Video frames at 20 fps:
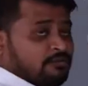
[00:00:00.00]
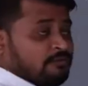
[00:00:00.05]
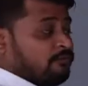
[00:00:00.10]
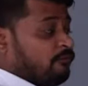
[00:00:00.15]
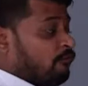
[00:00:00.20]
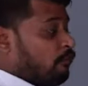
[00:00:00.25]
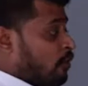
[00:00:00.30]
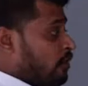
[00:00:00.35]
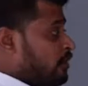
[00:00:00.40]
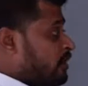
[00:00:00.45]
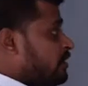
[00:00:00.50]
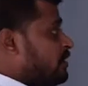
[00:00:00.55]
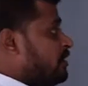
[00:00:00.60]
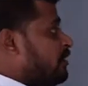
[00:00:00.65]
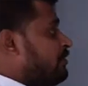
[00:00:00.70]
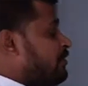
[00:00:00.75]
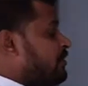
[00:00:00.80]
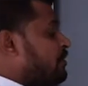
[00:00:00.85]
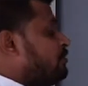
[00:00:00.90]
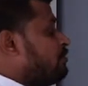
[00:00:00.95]
falling the
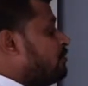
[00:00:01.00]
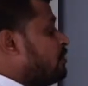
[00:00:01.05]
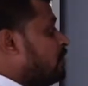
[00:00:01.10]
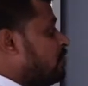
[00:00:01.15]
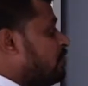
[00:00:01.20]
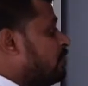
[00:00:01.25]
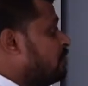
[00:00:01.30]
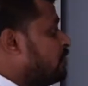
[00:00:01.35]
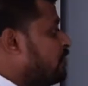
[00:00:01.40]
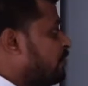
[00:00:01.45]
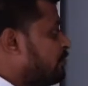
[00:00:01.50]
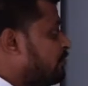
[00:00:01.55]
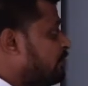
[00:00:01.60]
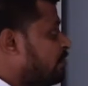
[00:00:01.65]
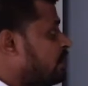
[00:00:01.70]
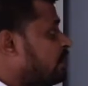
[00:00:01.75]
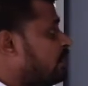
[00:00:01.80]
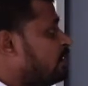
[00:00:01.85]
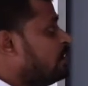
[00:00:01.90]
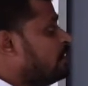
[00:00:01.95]
tree, to cutting the
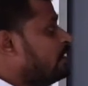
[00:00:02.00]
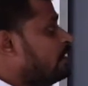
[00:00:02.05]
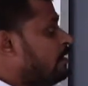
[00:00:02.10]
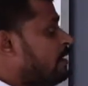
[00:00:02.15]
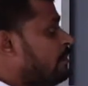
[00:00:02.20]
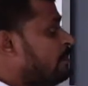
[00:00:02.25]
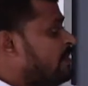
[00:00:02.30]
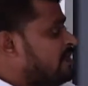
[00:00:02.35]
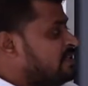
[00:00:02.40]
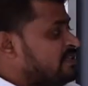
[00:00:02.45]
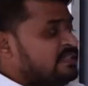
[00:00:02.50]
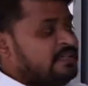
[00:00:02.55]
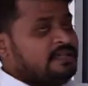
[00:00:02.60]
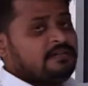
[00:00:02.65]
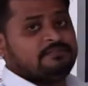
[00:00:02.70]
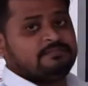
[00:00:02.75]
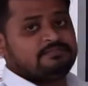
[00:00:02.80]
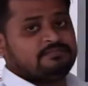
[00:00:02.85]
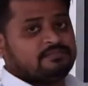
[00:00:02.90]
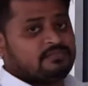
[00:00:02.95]
tree,
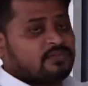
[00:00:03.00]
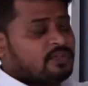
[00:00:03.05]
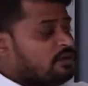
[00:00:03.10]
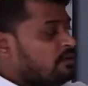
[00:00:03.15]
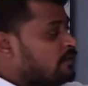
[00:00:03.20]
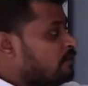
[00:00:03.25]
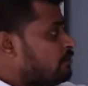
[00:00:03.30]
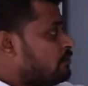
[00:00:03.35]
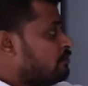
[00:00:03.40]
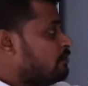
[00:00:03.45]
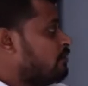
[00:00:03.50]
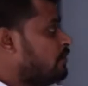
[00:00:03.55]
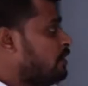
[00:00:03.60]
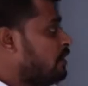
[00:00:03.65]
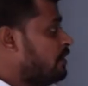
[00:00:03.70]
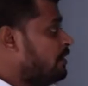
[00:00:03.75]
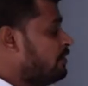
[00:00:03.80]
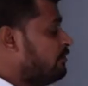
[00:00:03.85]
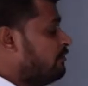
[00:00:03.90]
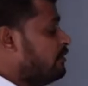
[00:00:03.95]
embracing
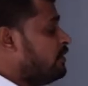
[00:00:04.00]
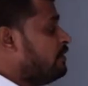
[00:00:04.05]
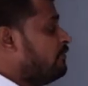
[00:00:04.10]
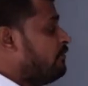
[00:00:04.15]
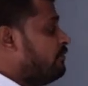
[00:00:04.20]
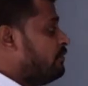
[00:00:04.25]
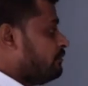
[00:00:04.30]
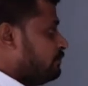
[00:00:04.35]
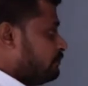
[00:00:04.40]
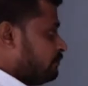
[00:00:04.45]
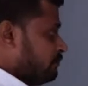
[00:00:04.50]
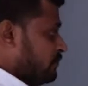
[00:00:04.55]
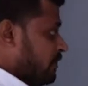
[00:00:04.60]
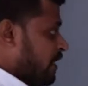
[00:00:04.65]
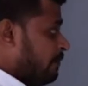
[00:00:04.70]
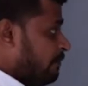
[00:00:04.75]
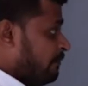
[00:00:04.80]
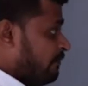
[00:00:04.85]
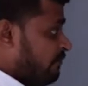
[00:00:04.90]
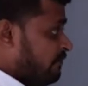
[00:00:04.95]
it will
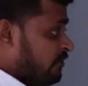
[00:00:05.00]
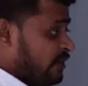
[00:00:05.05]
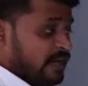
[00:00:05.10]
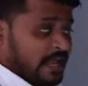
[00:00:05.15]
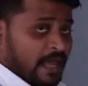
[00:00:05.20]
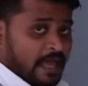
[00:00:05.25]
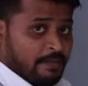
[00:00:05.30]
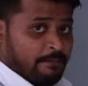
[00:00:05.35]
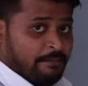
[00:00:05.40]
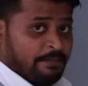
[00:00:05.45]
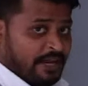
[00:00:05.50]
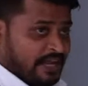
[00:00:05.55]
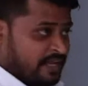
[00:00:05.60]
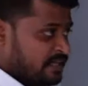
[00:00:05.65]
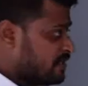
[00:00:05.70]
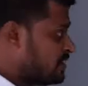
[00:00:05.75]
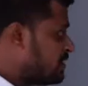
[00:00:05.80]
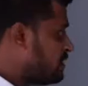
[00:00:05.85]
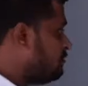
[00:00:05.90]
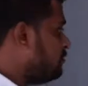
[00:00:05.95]
feel
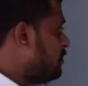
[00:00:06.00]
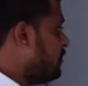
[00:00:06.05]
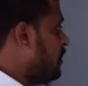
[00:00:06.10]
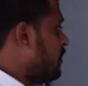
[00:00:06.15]
embrace.